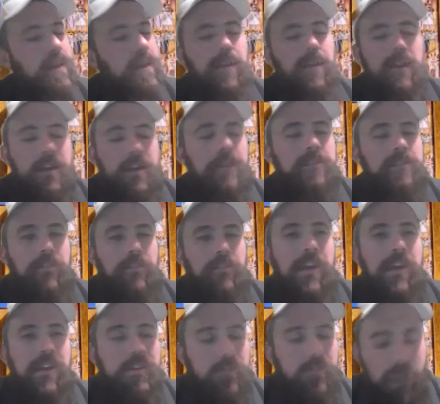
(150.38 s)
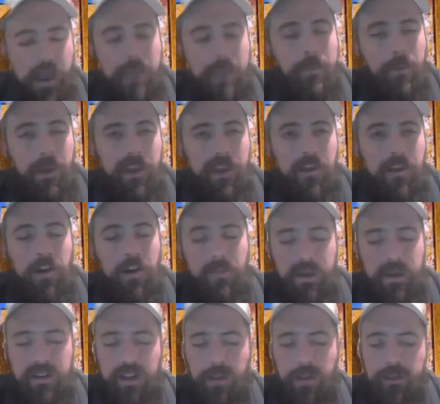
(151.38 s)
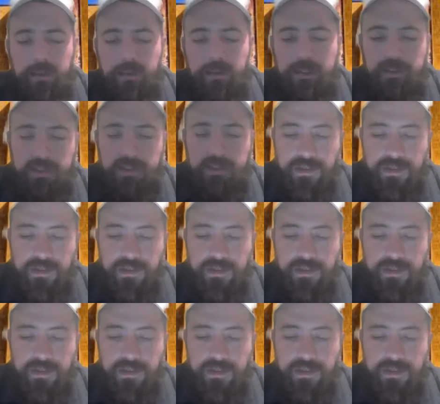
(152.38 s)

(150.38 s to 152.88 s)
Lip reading: That was a great play call by Tommy Reese.